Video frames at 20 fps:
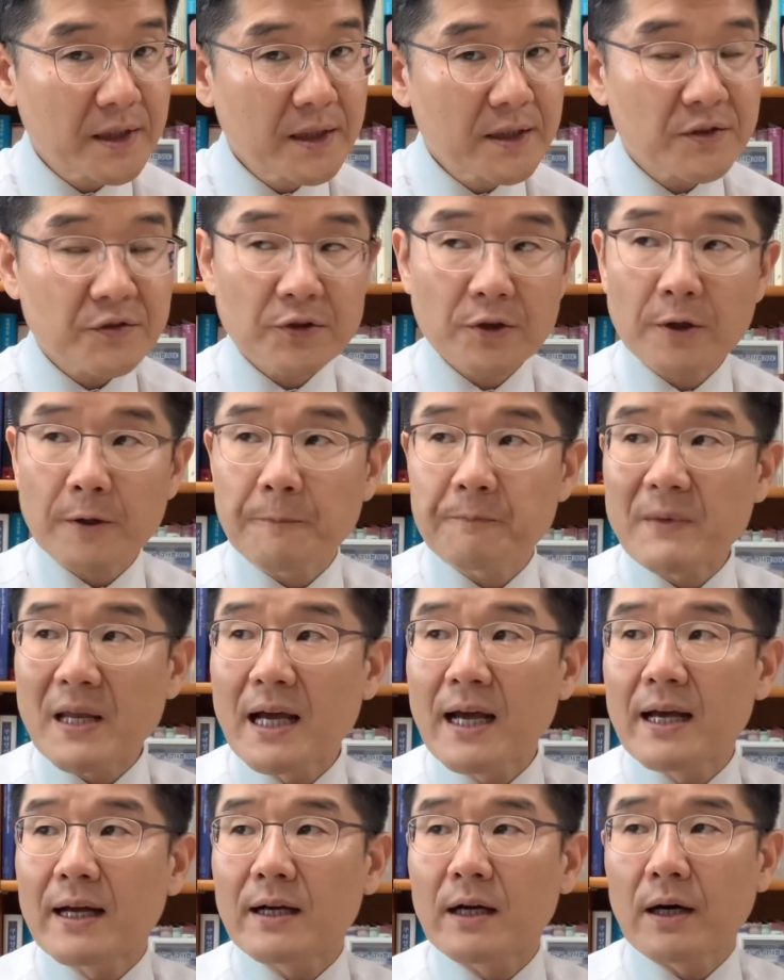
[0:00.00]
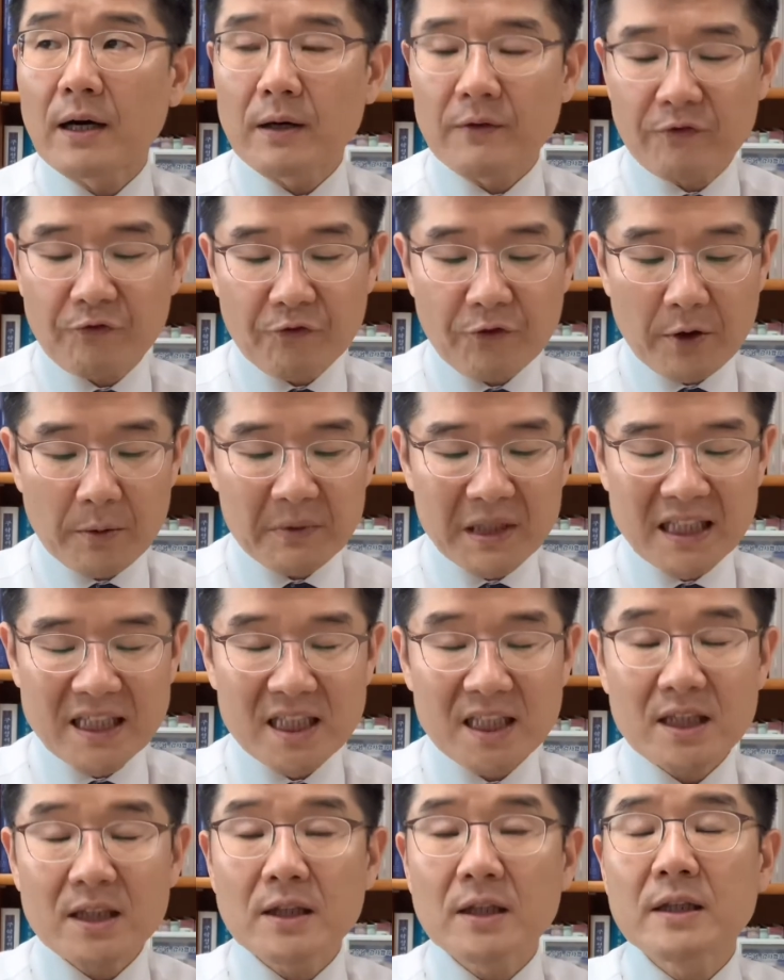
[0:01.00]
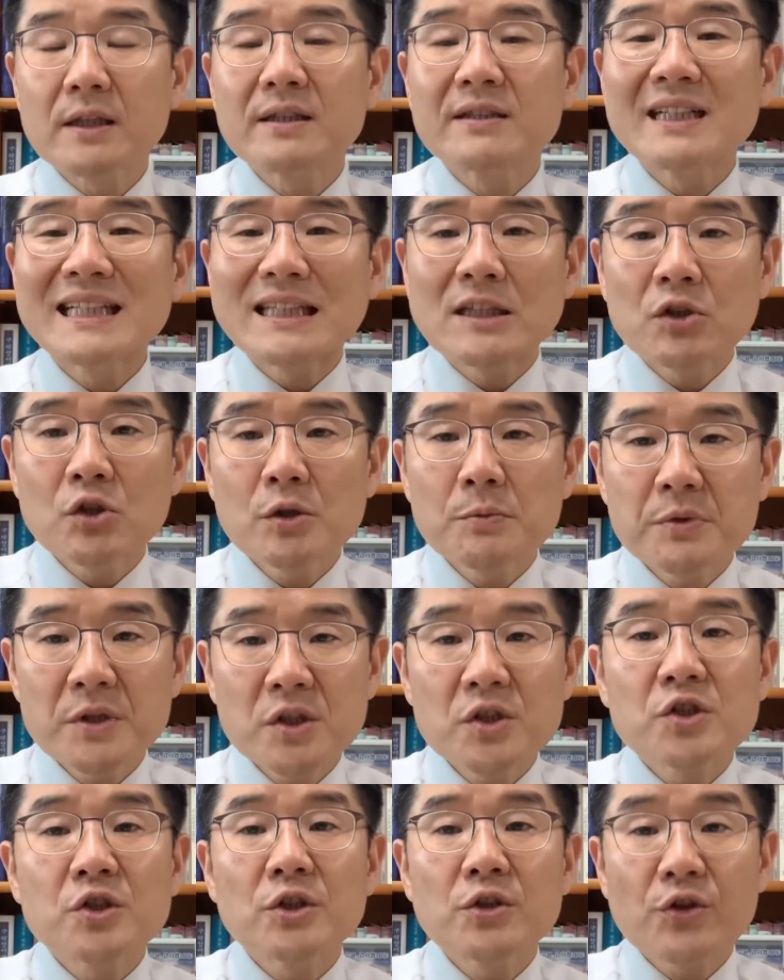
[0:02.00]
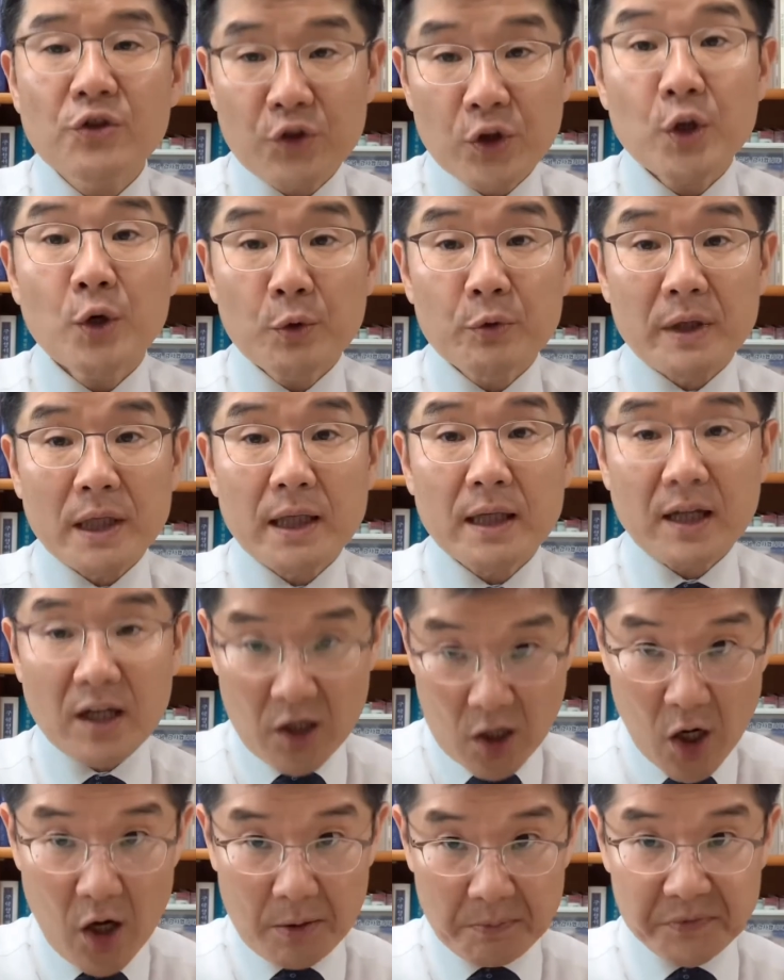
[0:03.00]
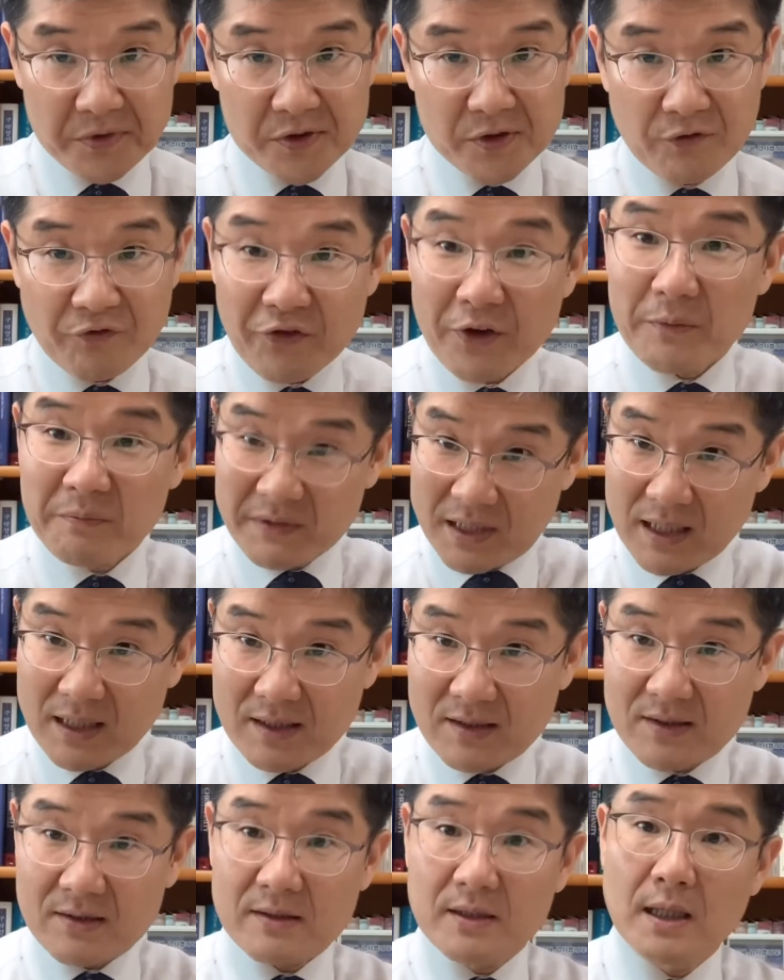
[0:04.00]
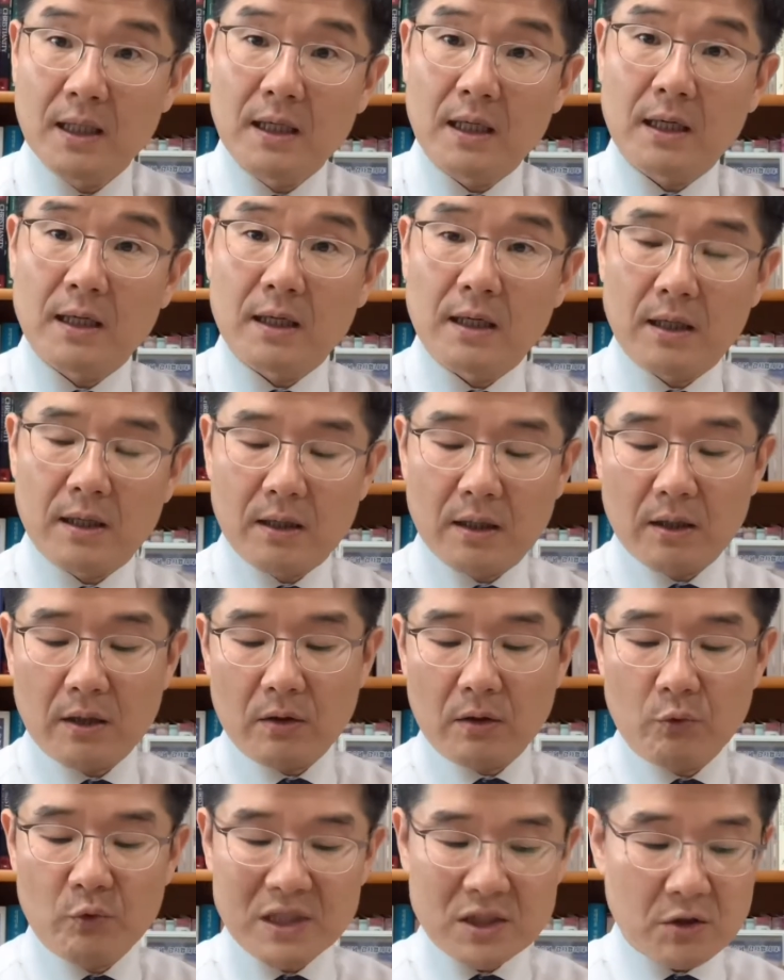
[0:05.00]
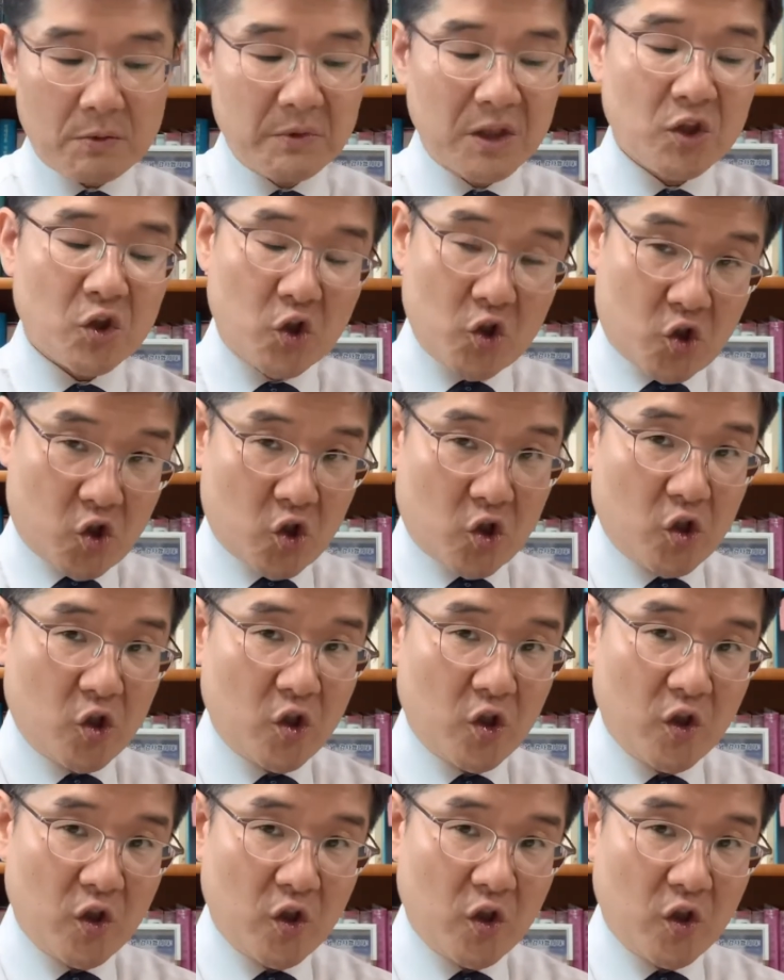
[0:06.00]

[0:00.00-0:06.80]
So from here, retribution theory comes from this wisdom literature.